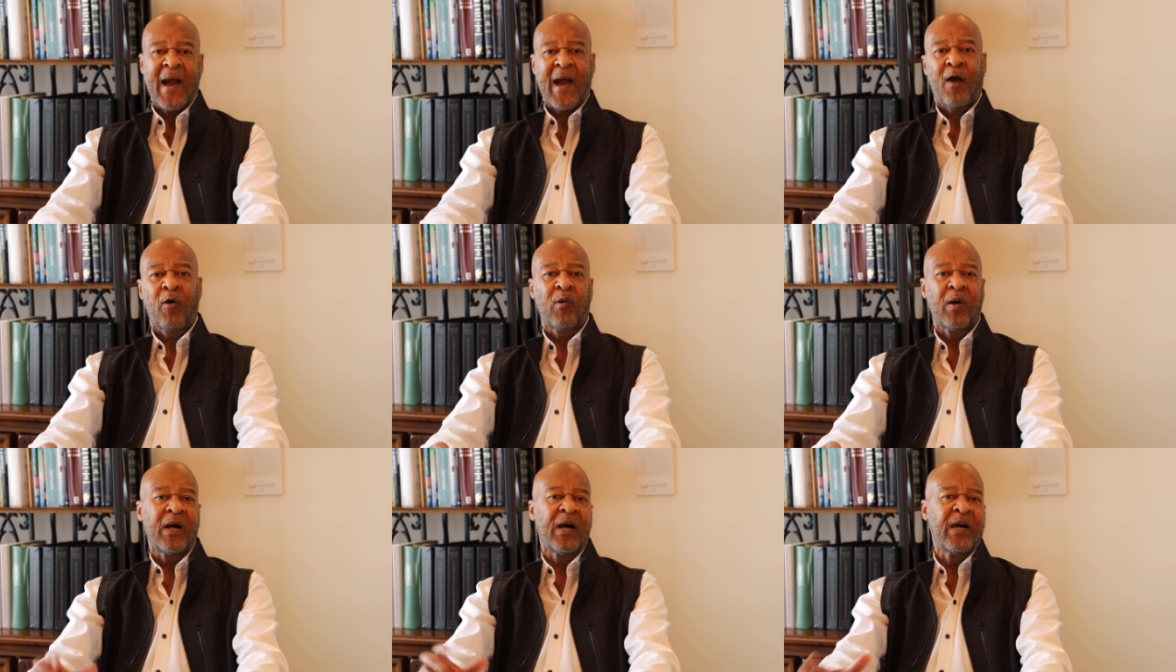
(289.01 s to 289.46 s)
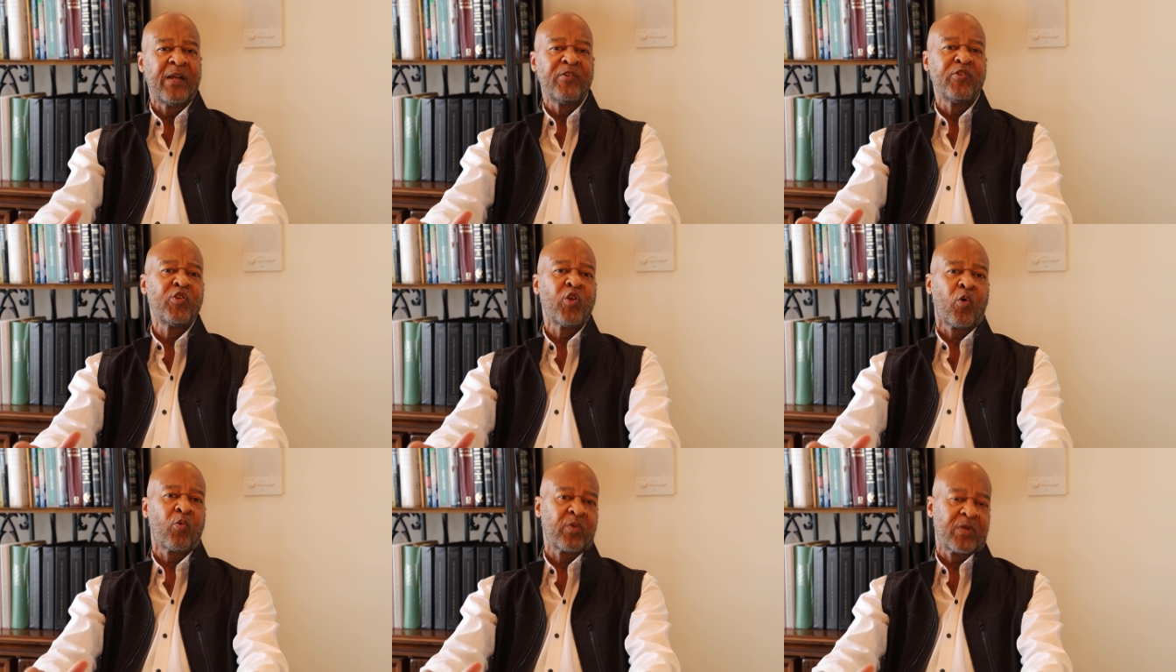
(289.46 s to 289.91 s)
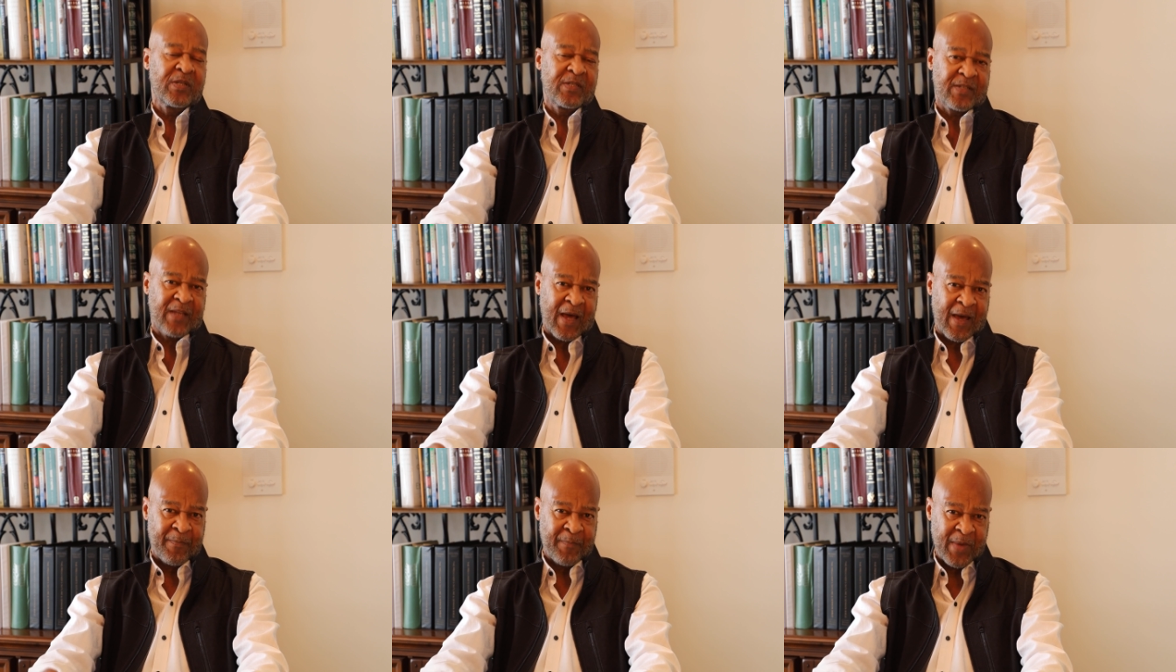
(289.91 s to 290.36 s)
how
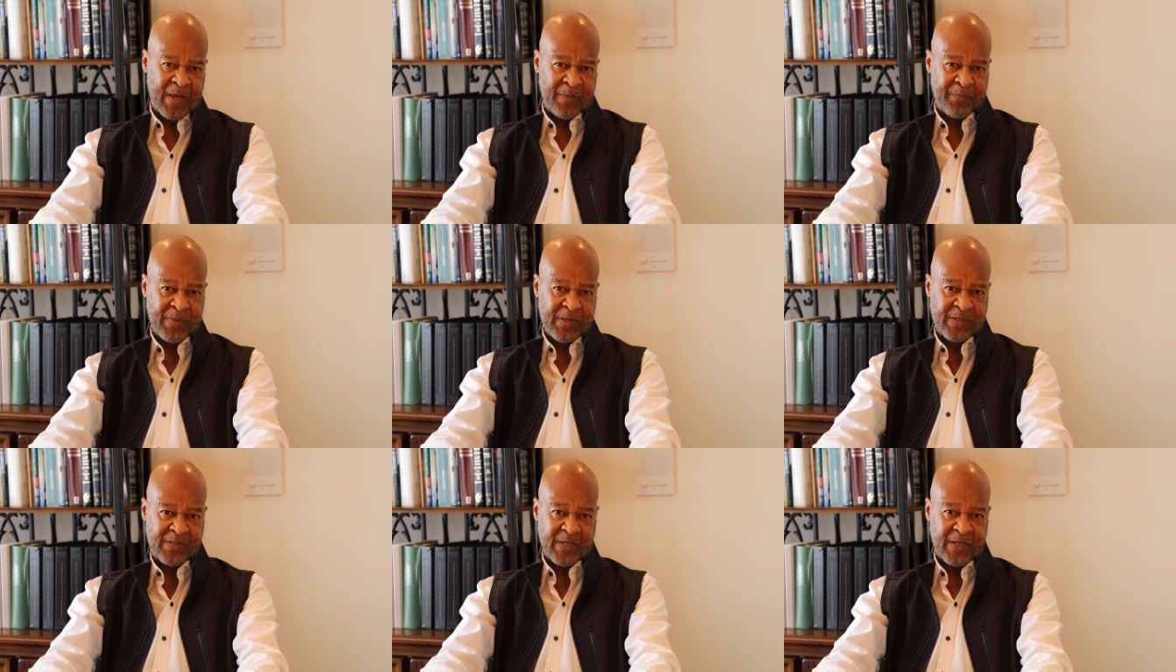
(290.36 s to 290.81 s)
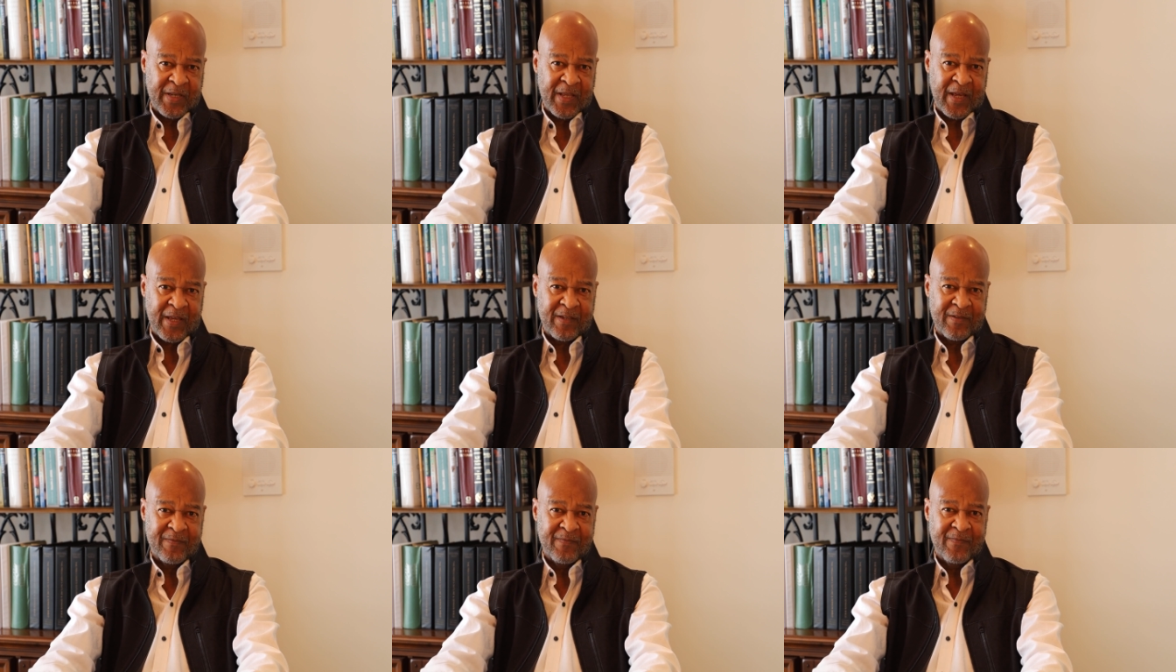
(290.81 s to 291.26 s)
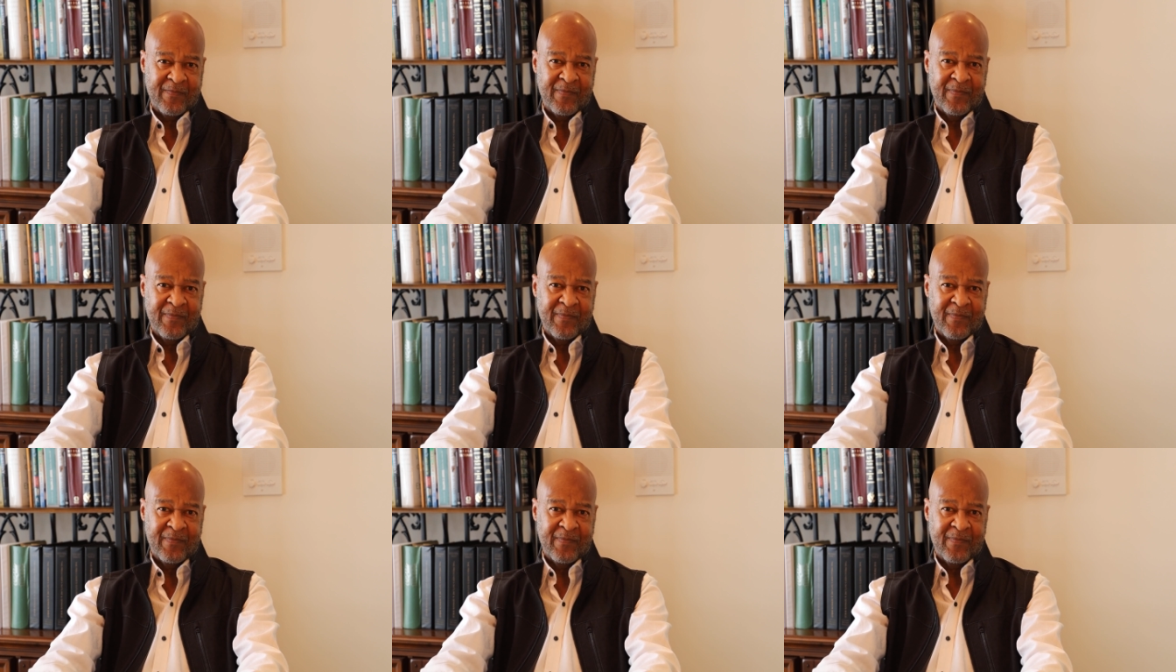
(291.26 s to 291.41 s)
unnoticed I may be today.